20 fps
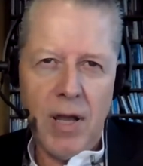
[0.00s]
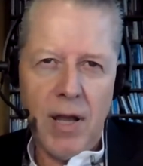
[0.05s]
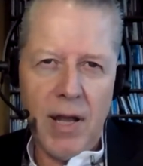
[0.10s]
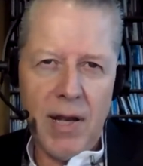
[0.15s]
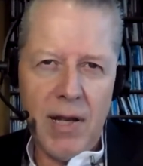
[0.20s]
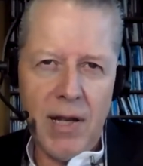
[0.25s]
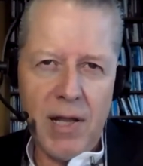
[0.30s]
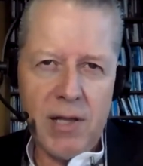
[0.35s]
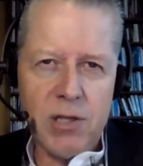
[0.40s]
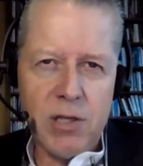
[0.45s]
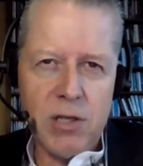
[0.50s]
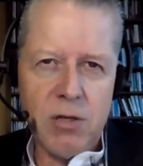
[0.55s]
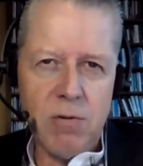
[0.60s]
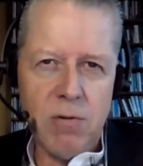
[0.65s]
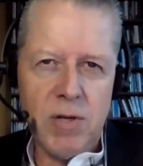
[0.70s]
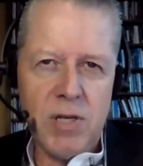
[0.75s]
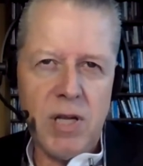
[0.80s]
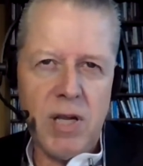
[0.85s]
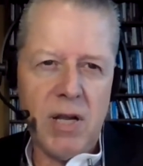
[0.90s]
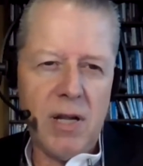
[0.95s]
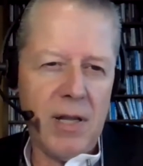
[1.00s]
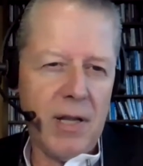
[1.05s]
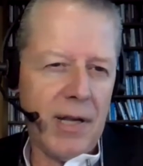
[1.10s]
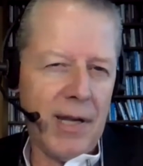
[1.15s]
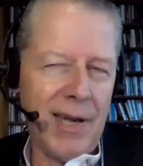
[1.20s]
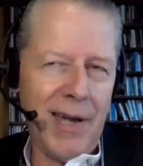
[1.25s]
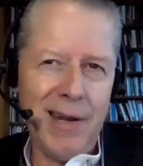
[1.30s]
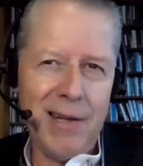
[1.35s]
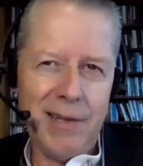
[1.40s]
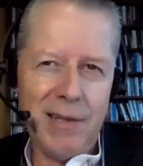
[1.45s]
And let's do a deal
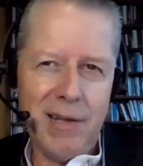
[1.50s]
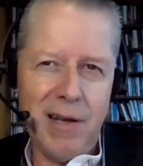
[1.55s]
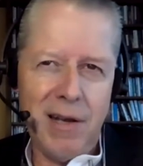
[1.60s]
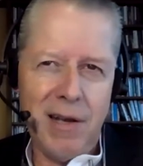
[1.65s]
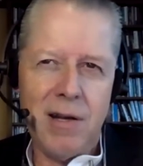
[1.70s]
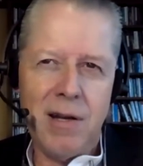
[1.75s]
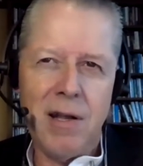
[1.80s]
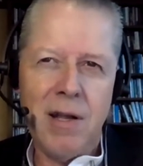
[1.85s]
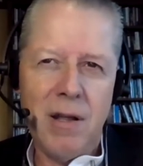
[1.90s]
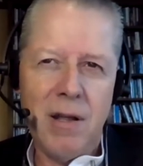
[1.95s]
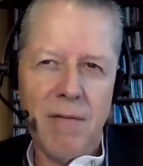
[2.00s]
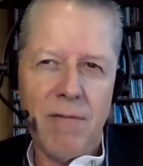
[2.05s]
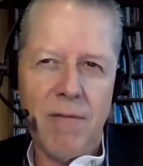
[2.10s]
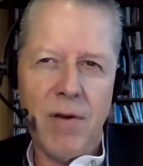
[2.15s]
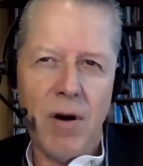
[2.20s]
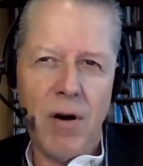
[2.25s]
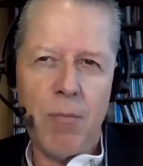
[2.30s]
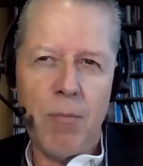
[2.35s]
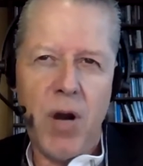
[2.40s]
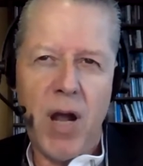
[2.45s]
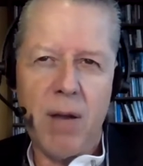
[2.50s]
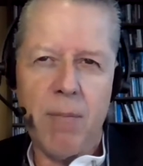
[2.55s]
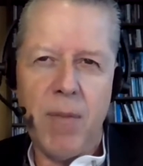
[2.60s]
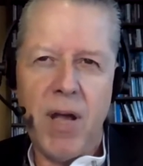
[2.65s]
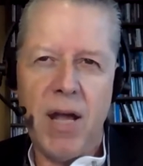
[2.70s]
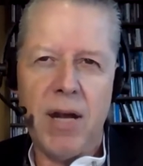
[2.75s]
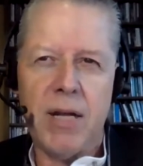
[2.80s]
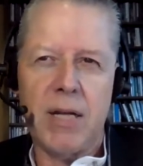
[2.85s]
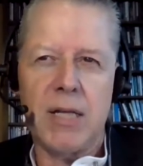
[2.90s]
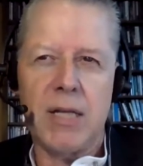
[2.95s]
and get it done very
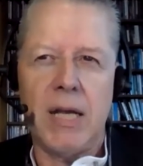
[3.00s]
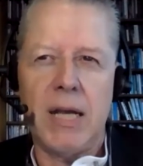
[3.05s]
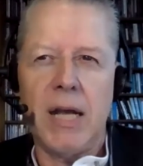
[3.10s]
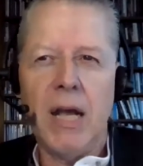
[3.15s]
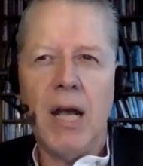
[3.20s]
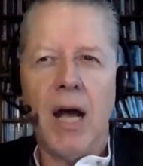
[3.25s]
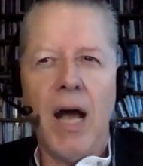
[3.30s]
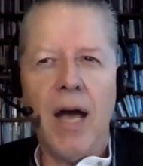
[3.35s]
pragmatically.